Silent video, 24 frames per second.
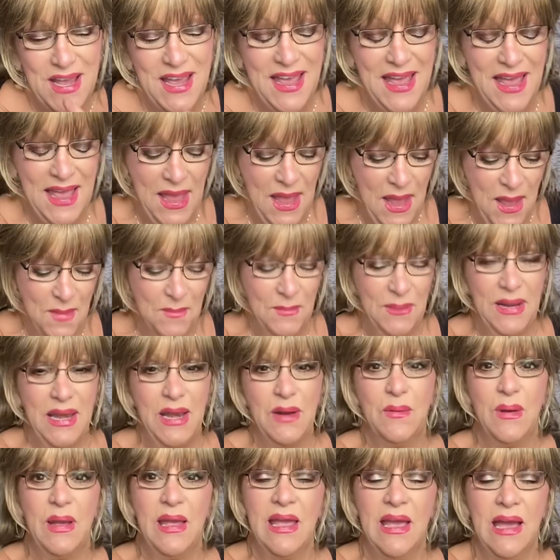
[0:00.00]
but
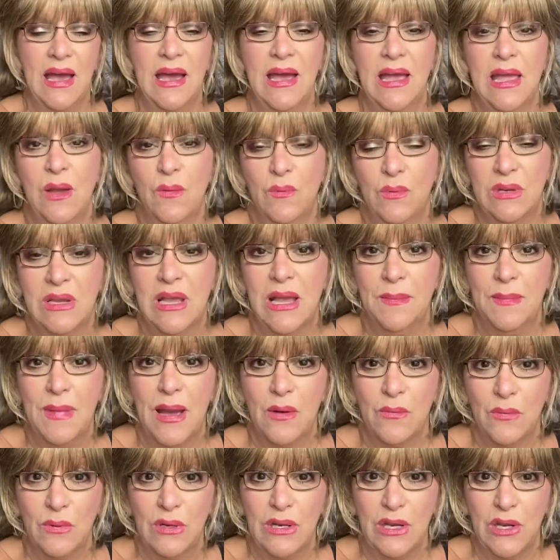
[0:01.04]
anyway, uh, it would come
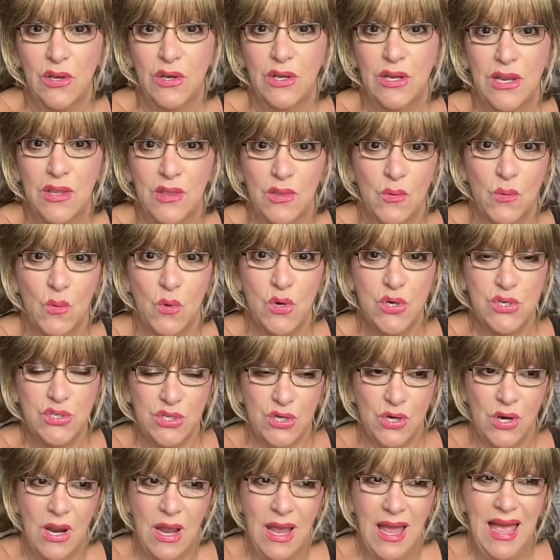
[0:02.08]
out really good in the
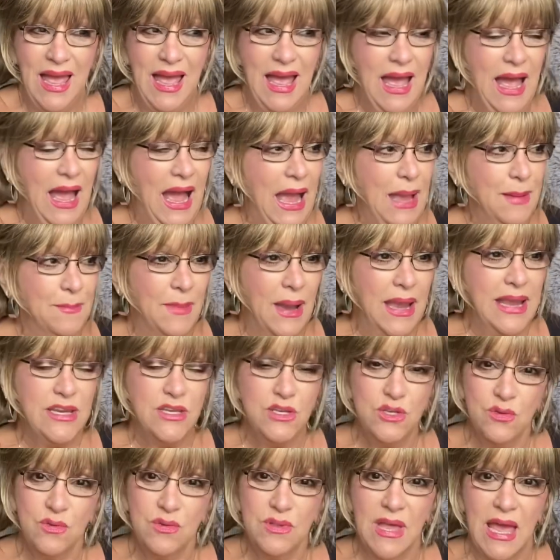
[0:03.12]
washer. I might
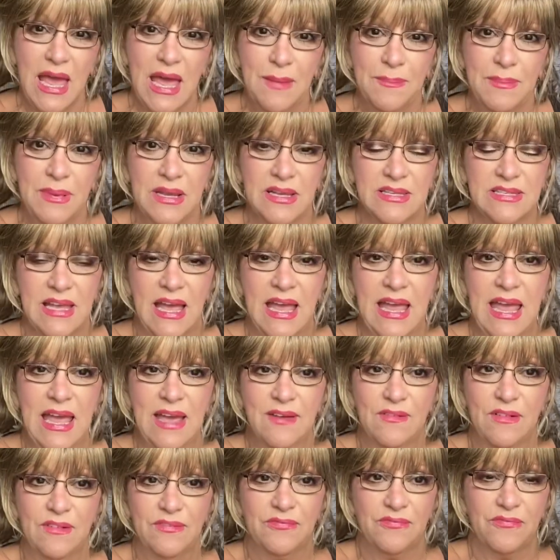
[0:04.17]
do that because I
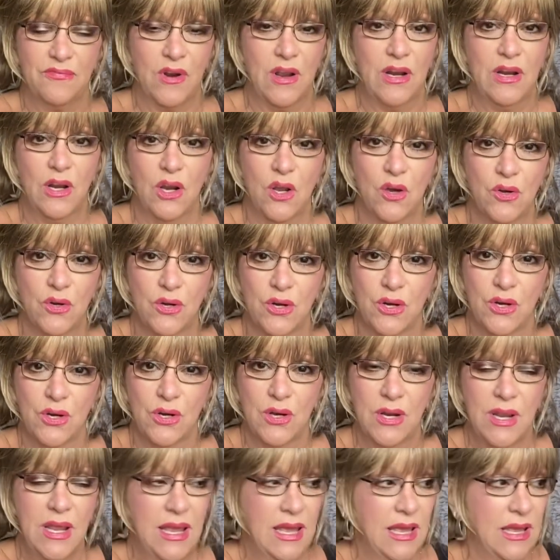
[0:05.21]
have a front
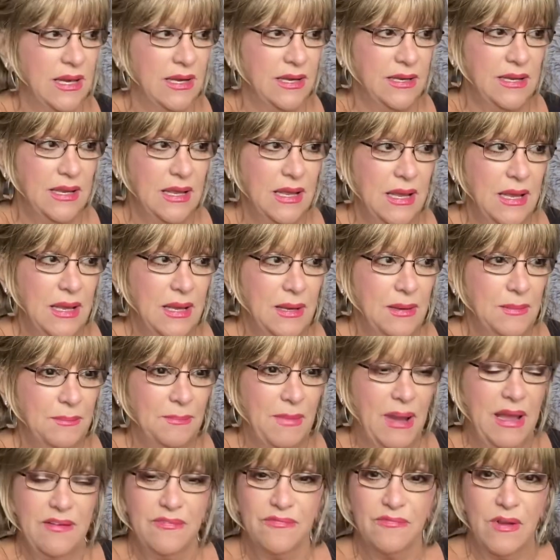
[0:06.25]
loader and
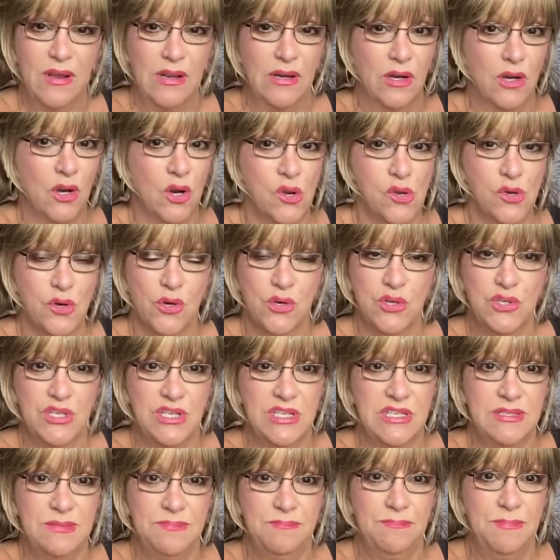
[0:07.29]
my front loader
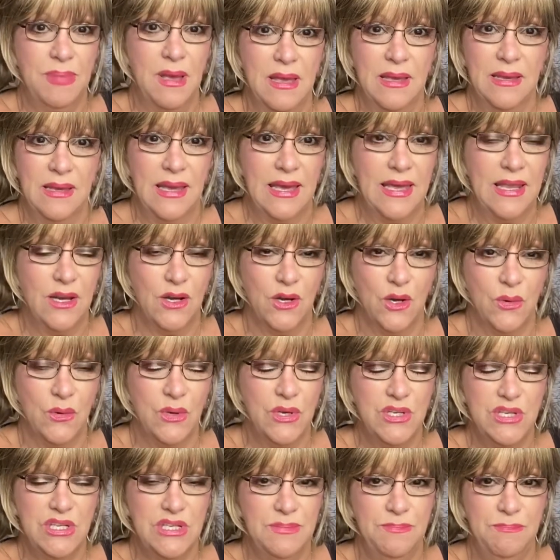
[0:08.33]
just, I don't know,
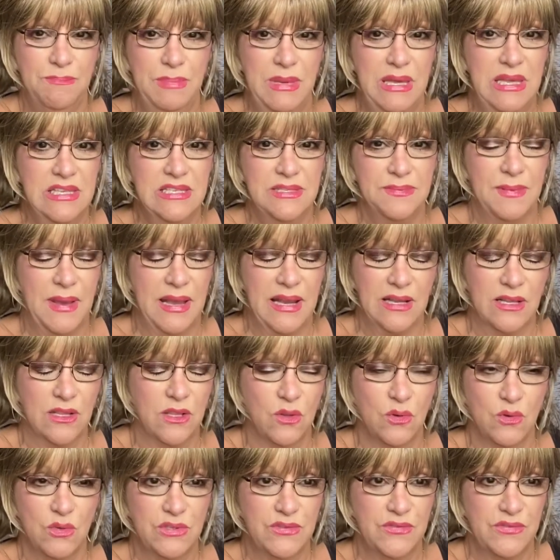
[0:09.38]
it just beats my
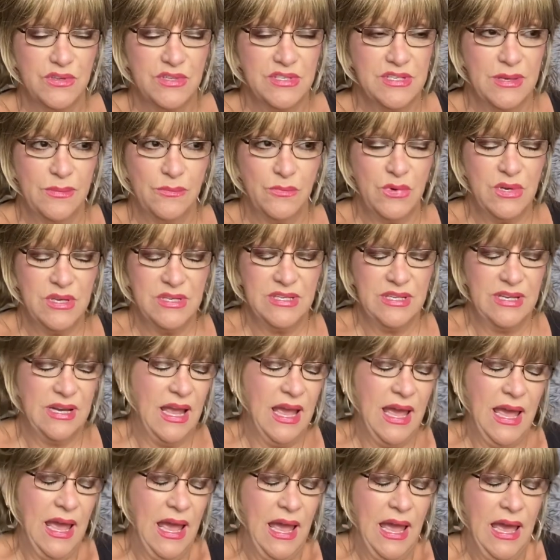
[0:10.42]
clothes for some reason.
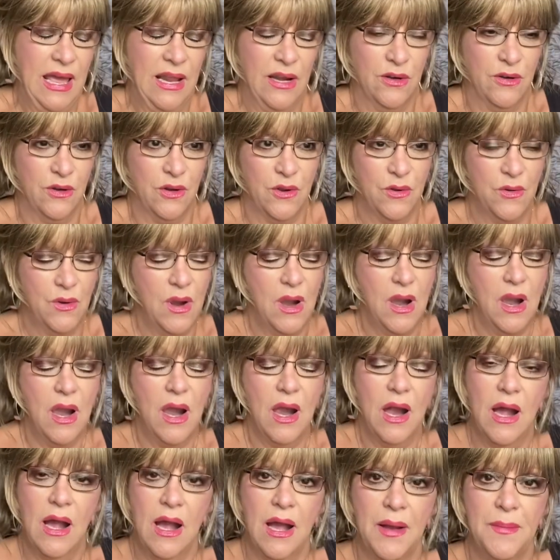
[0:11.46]
I, I don't know.
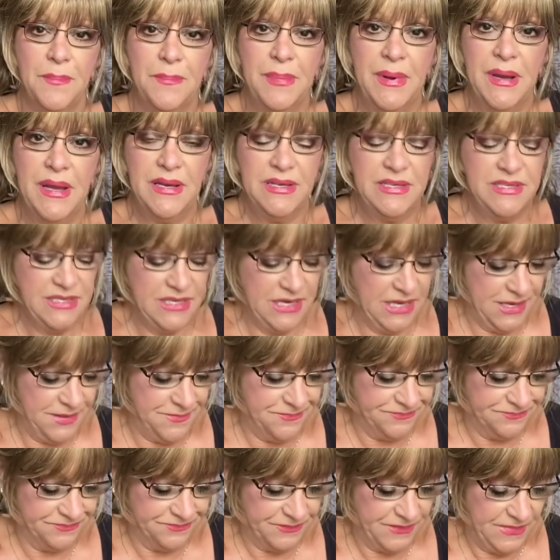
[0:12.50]
Uh, but
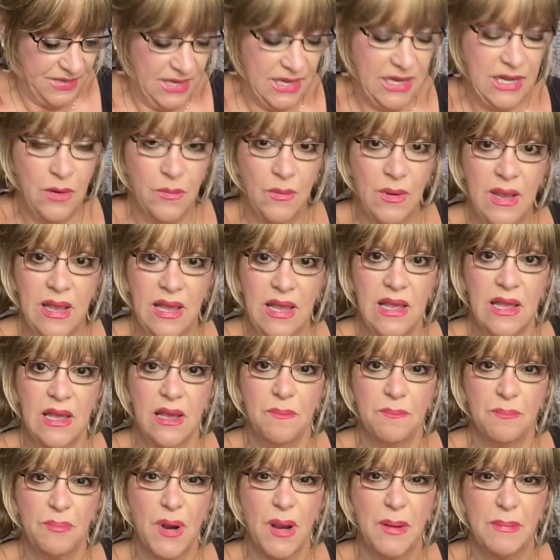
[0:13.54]
um, anyway, eh,
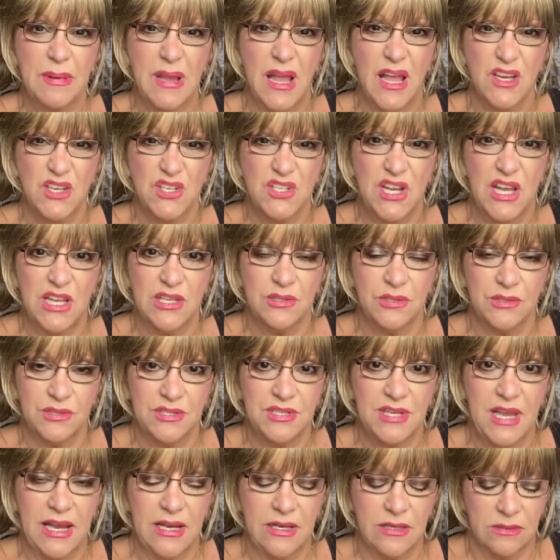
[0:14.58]
probably on gentle
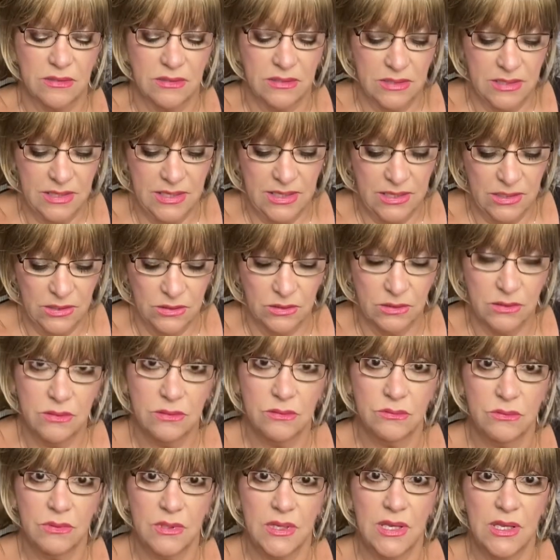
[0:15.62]
cycle, it'll
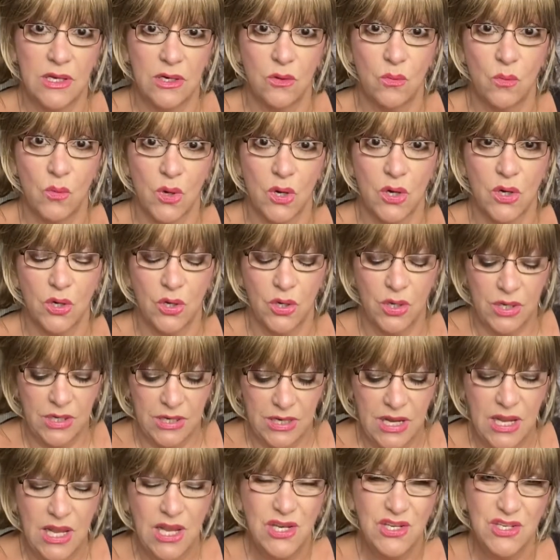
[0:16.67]
it'll work good.
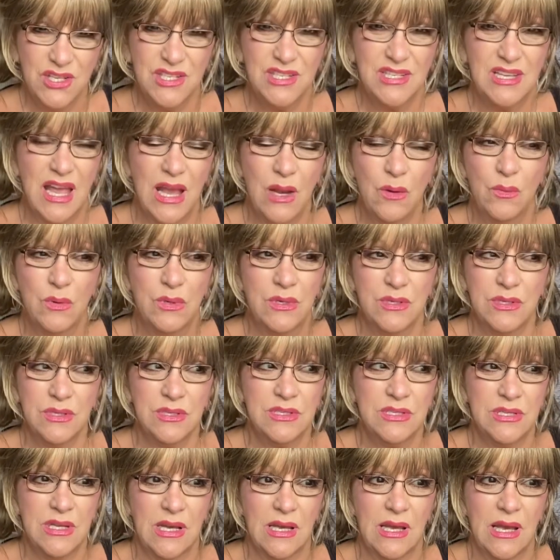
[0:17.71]
Just, I
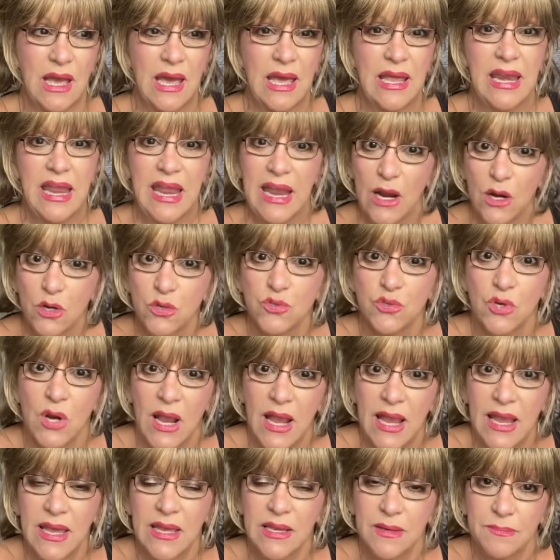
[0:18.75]
wouldn't, uh, I'd air
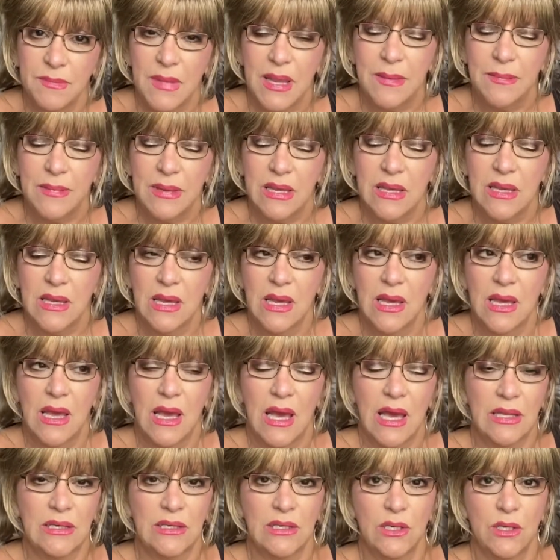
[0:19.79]
dry it maybe
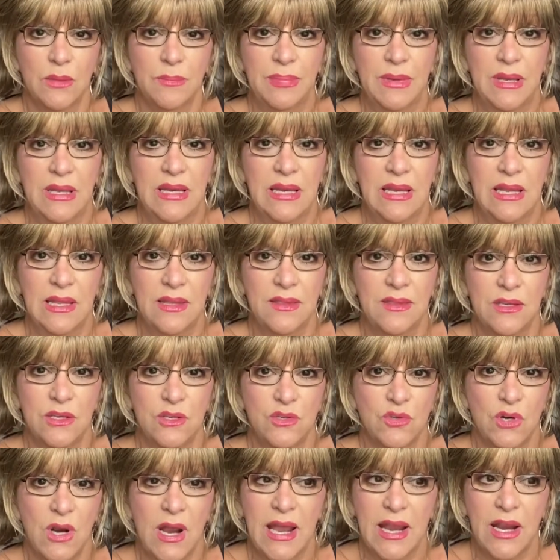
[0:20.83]
a little bit in the
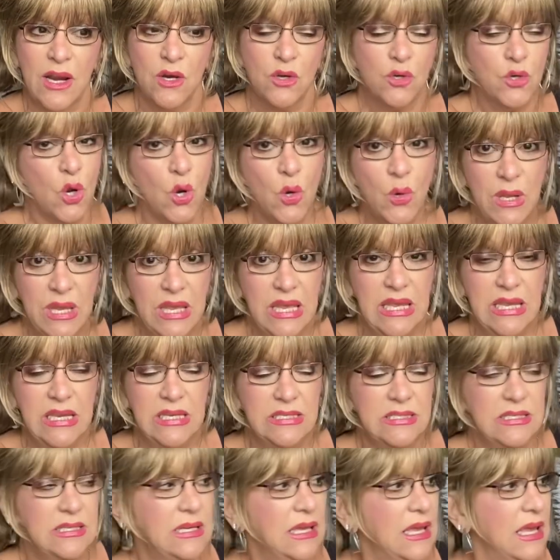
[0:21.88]
dryer, no
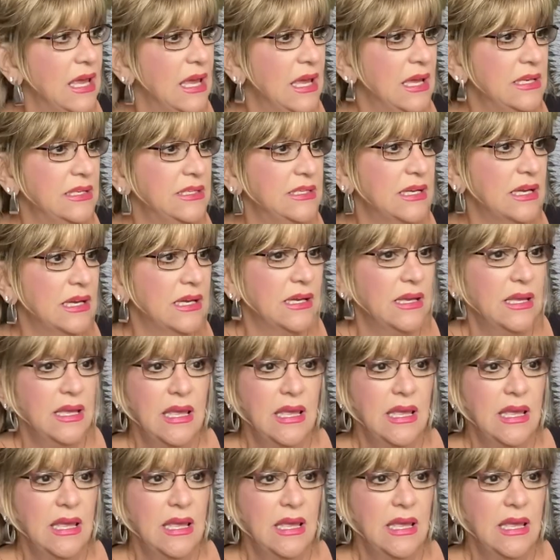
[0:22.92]
heat. And uh,